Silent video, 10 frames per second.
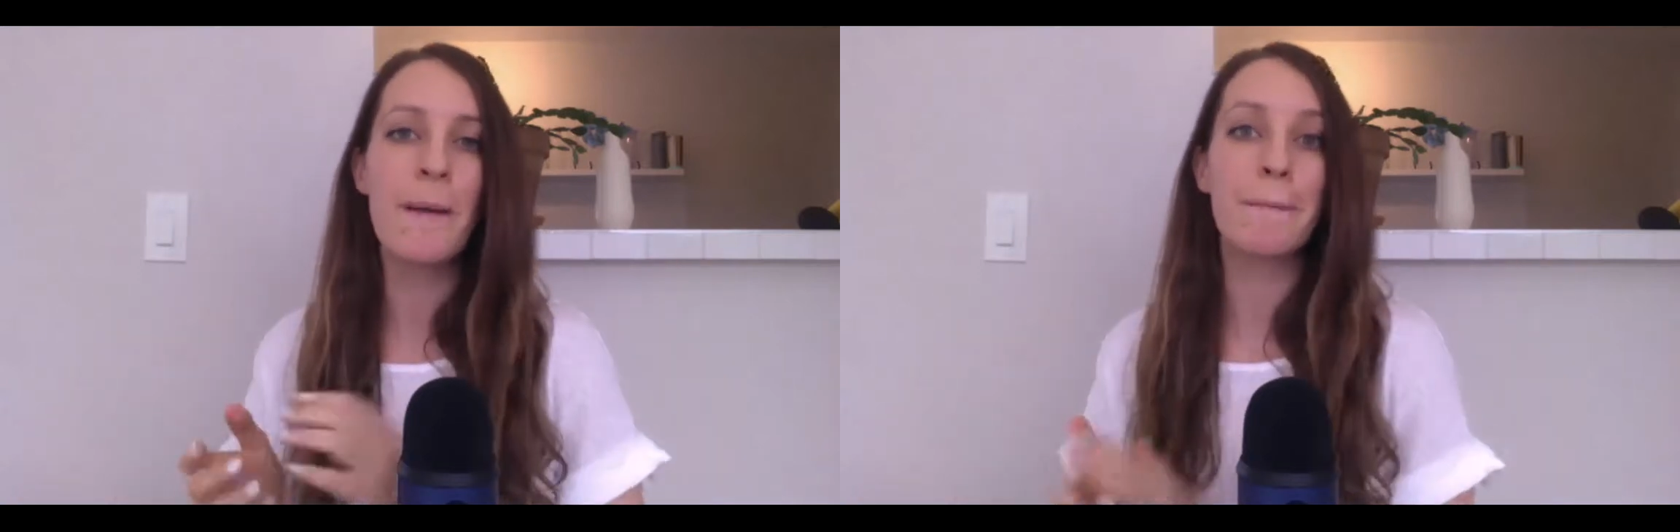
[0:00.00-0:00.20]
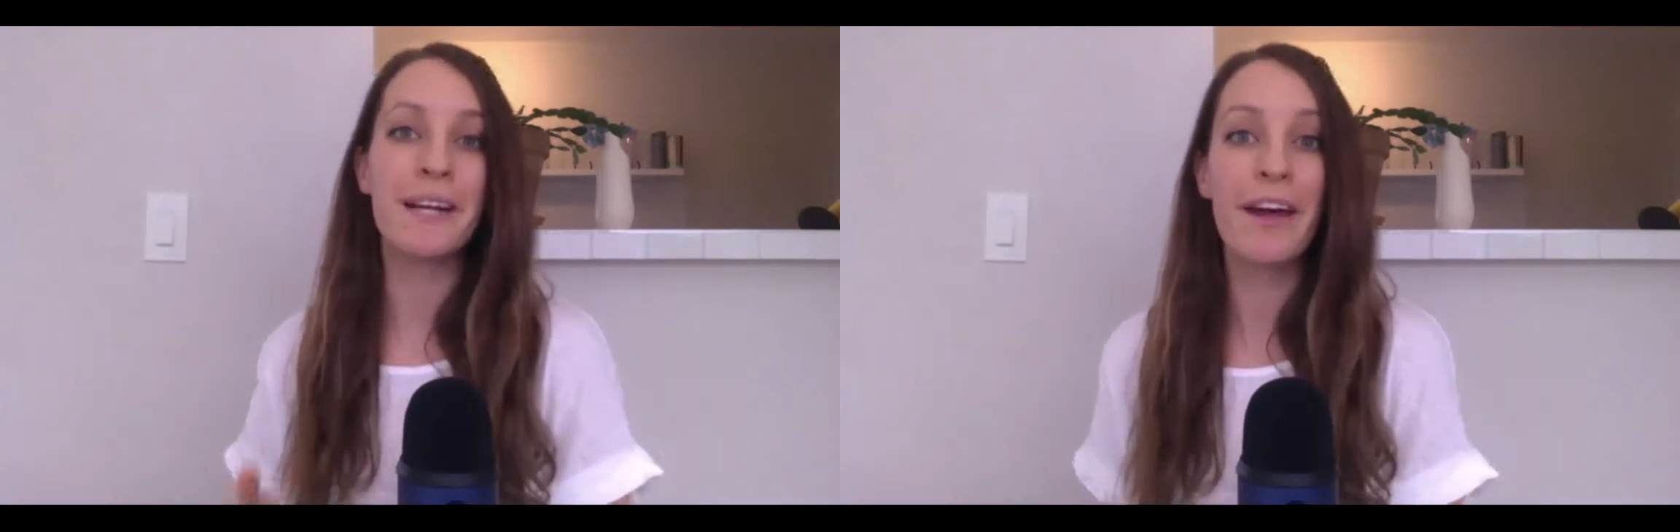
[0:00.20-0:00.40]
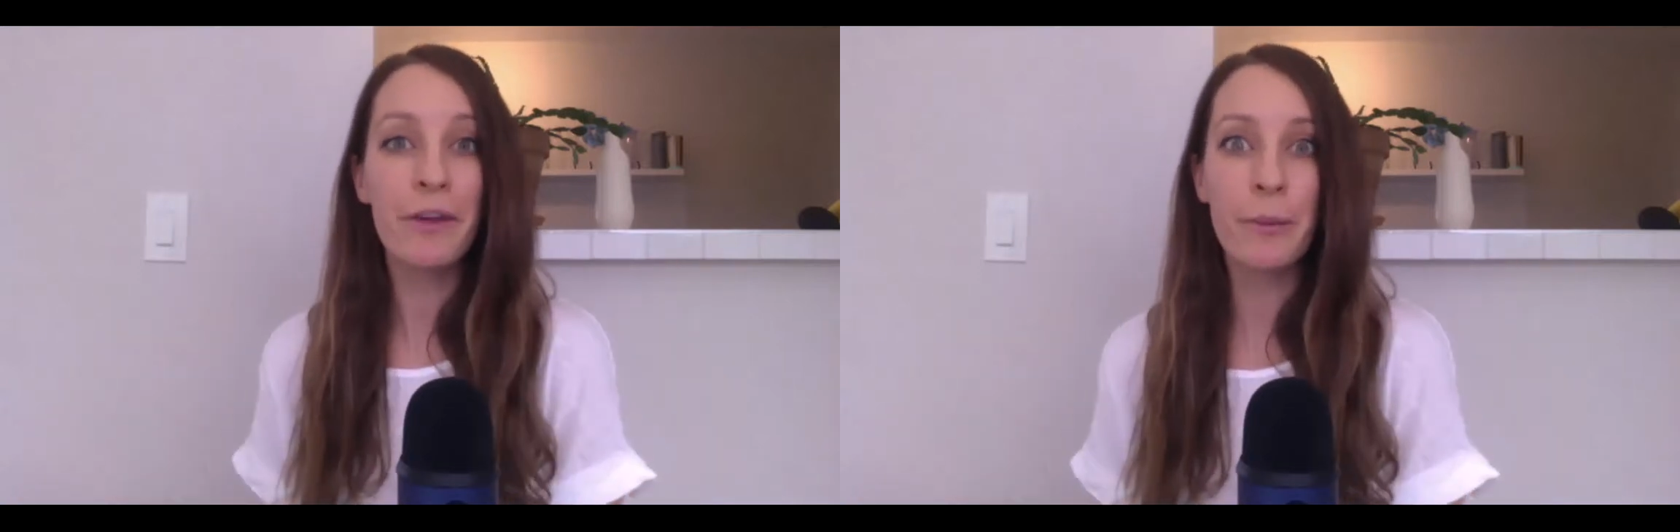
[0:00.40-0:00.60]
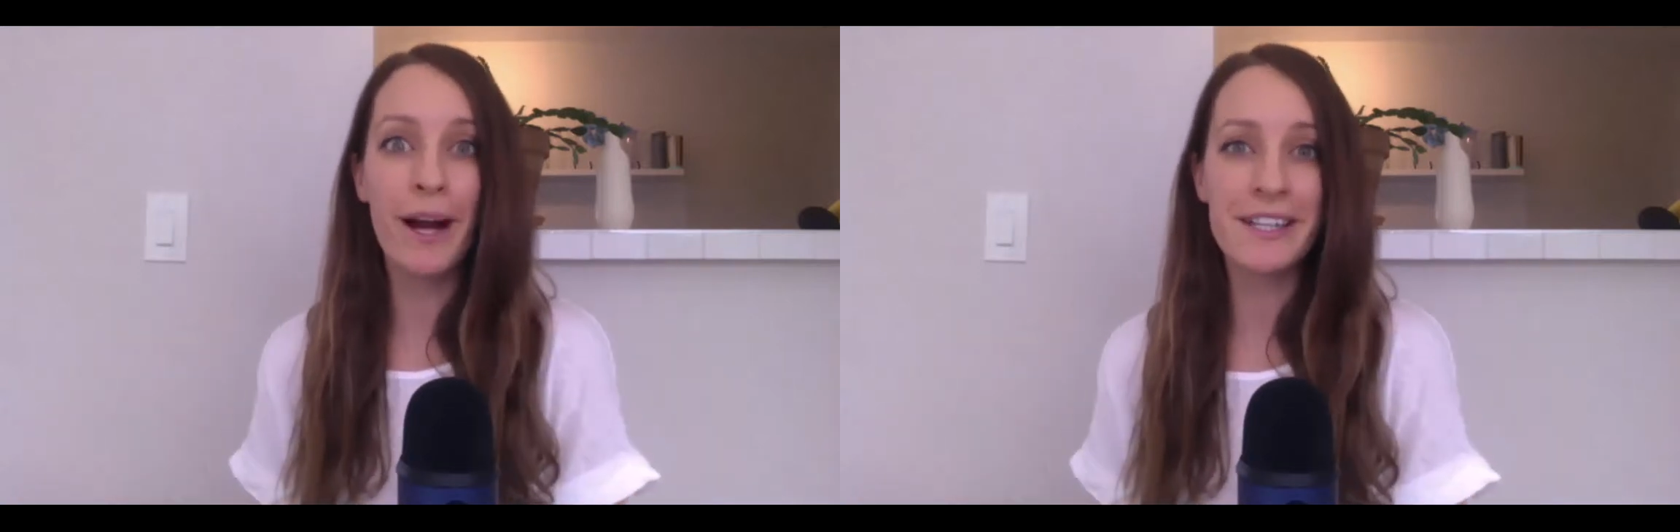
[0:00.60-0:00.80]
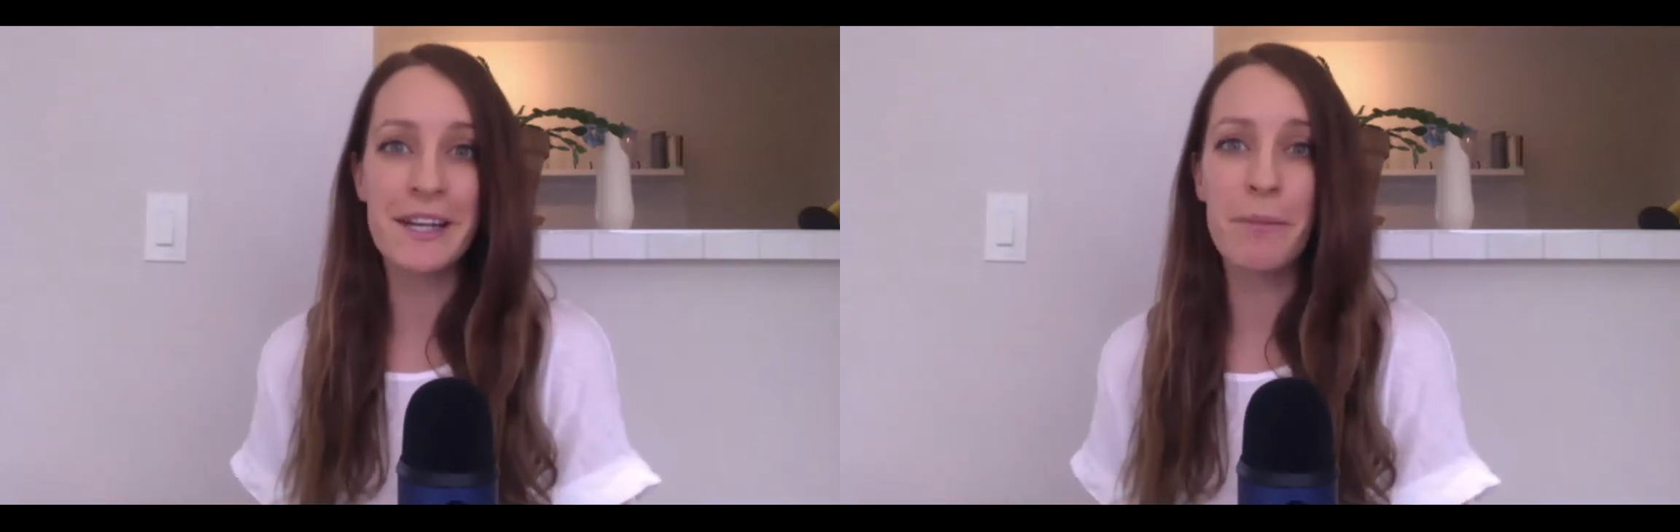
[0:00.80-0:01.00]
But
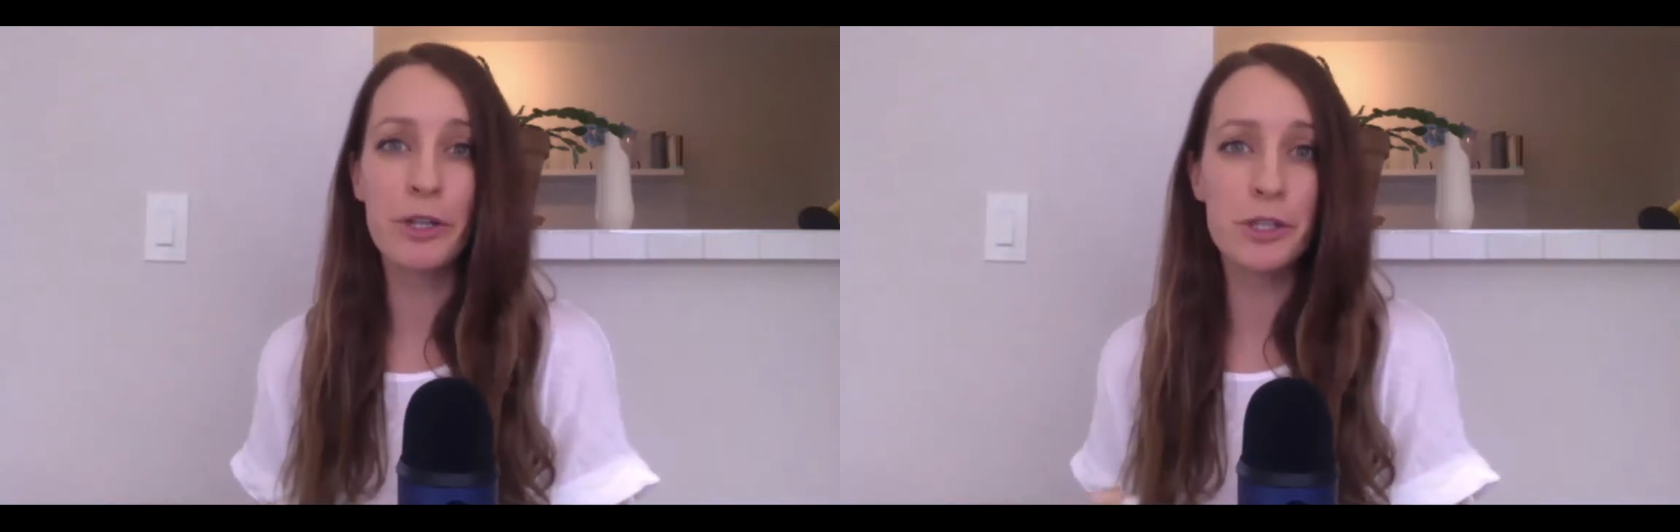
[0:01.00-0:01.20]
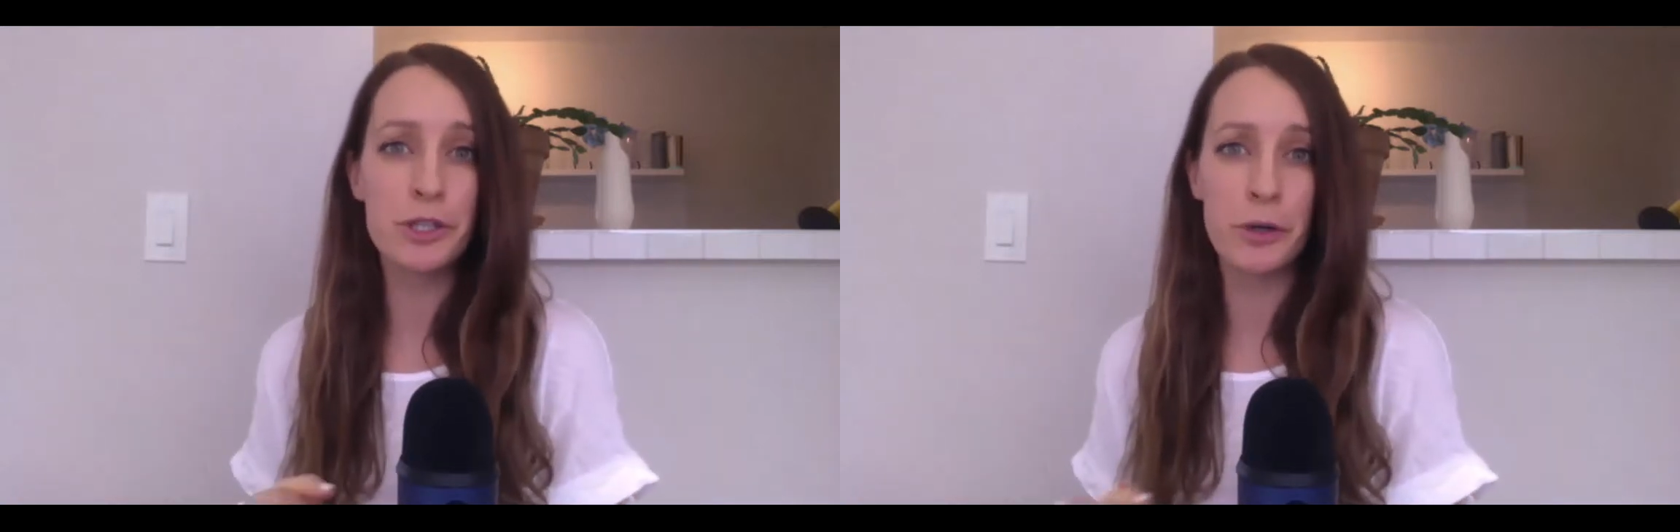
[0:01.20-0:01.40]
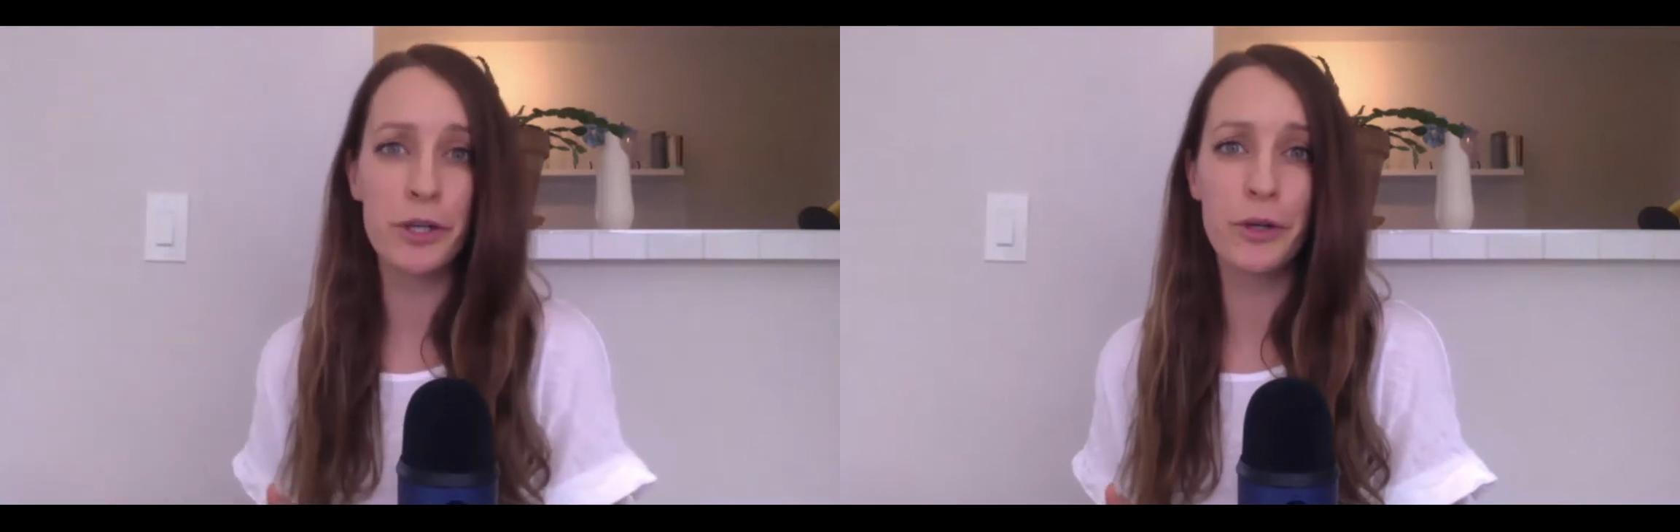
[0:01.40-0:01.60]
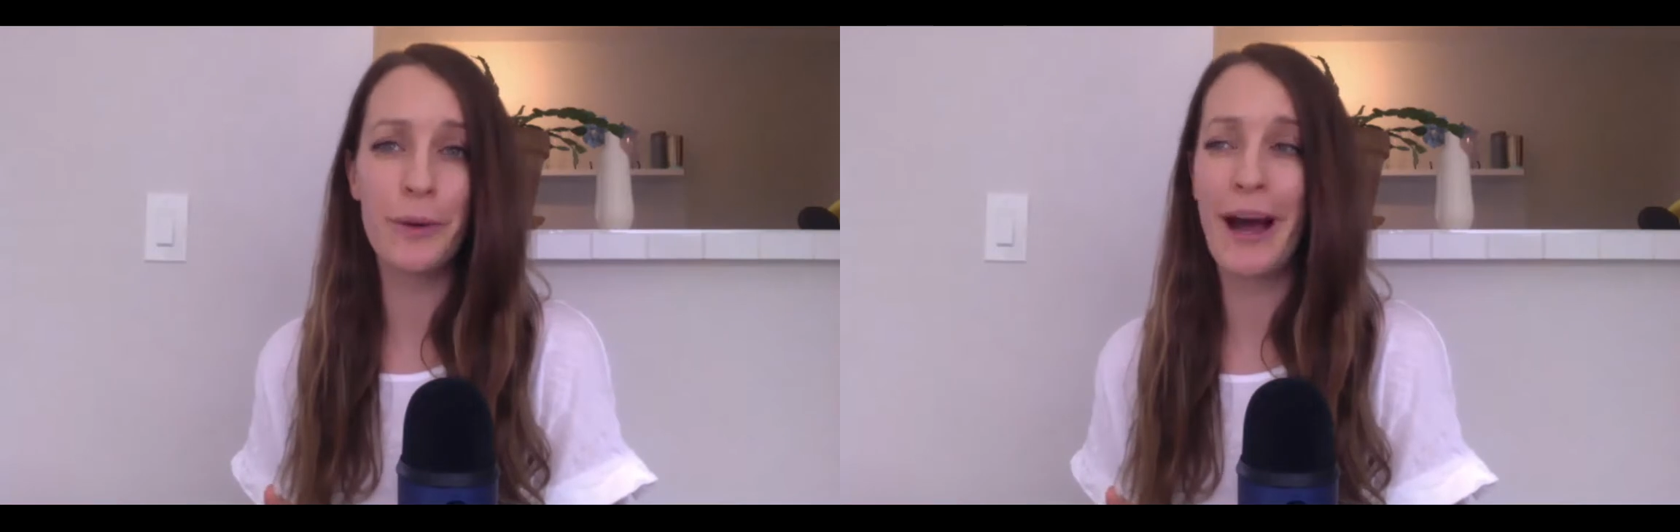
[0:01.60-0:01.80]
otherwise, I'm going to show you